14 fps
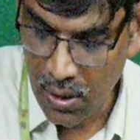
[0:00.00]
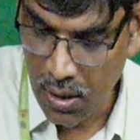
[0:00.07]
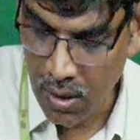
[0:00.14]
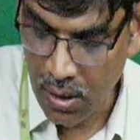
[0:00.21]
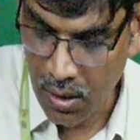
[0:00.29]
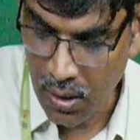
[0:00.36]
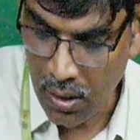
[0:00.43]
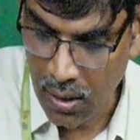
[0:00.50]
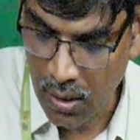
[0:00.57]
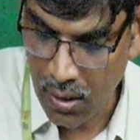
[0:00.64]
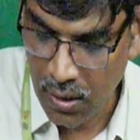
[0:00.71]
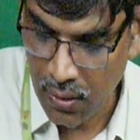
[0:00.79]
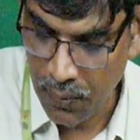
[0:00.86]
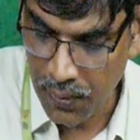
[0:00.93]

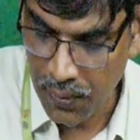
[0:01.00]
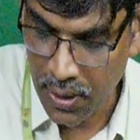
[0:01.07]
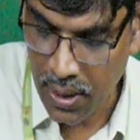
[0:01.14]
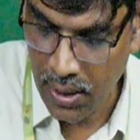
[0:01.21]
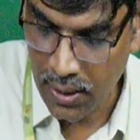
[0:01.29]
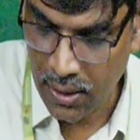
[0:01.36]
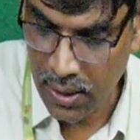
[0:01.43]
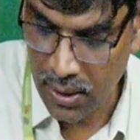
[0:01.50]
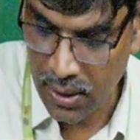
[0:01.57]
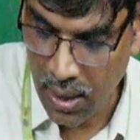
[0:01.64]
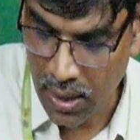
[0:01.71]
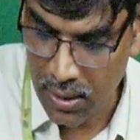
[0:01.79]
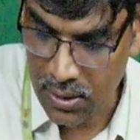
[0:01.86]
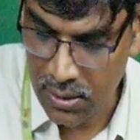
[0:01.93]
we calculate the
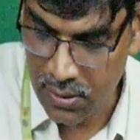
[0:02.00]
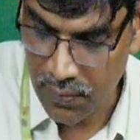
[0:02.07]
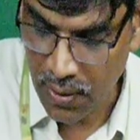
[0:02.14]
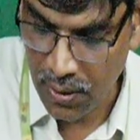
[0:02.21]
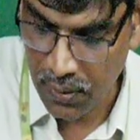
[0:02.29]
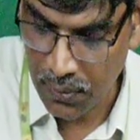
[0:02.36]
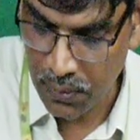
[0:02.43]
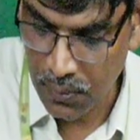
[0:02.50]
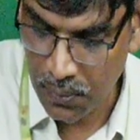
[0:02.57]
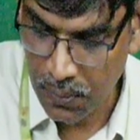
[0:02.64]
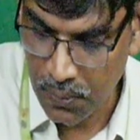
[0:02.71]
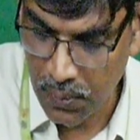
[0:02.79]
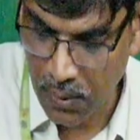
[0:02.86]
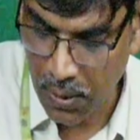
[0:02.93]
RSH value,
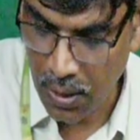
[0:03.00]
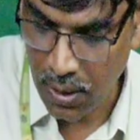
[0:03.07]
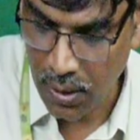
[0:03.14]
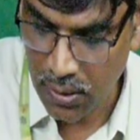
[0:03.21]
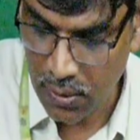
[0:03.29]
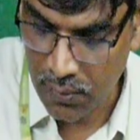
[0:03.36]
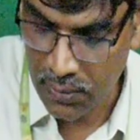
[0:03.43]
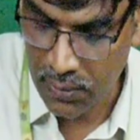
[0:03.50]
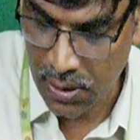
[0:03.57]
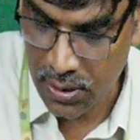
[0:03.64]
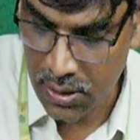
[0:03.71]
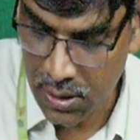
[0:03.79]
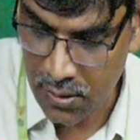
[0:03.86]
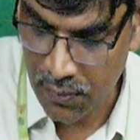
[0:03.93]
or otherwise
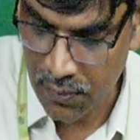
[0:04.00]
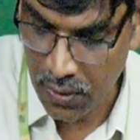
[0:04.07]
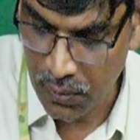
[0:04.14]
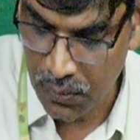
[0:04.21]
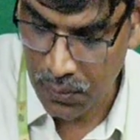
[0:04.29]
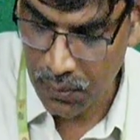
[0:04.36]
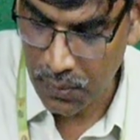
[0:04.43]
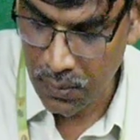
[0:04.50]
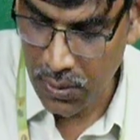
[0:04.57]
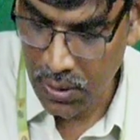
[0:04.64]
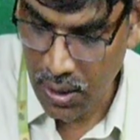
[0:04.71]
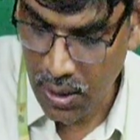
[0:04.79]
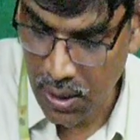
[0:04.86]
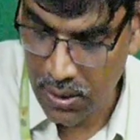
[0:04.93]
ISH value.
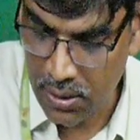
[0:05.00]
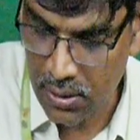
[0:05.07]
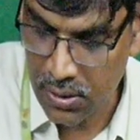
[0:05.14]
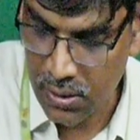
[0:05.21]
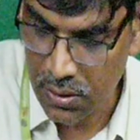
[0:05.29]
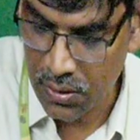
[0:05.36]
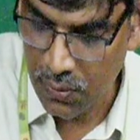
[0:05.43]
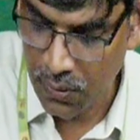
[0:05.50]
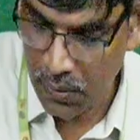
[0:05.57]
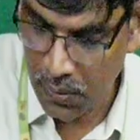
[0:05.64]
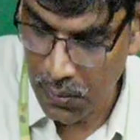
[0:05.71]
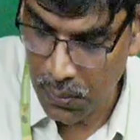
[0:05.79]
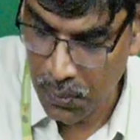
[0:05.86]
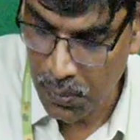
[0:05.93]
ISH is equal
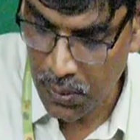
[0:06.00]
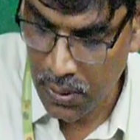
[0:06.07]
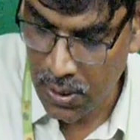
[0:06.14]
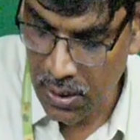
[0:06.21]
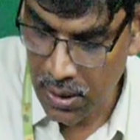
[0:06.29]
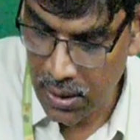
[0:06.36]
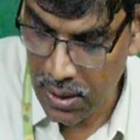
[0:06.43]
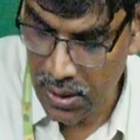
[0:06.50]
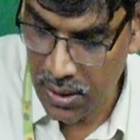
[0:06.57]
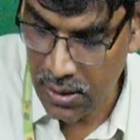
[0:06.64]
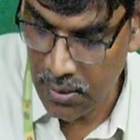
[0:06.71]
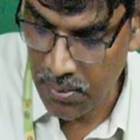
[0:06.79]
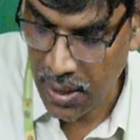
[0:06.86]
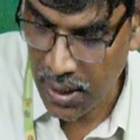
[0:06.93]
to EZ
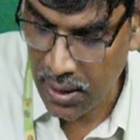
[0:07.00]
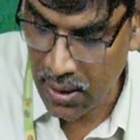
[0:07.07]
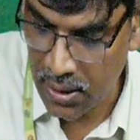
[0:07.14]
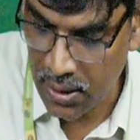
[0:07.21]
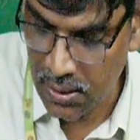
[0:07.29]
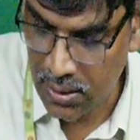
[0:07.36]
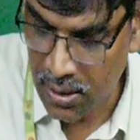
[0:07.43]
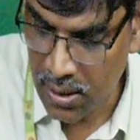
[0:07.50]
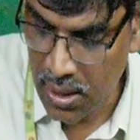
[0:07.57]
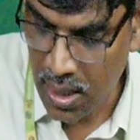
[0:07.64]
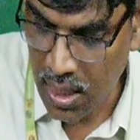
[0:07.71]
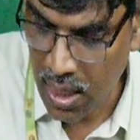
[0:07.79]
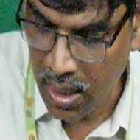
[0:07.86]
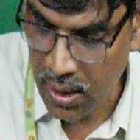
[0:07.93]
minus
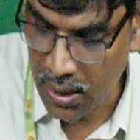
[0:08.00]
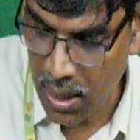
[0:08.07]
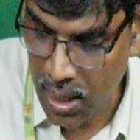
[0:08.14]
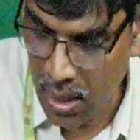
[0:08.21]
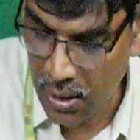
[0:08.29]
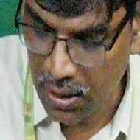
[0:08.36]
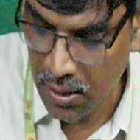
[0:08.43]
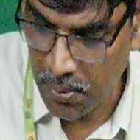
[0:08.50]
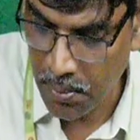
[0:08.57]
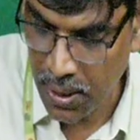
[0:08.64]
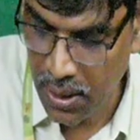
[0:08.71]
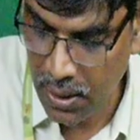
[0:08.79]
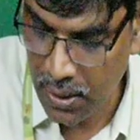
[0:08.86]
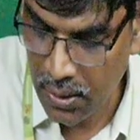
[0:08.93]
IARA
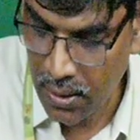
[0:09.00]
by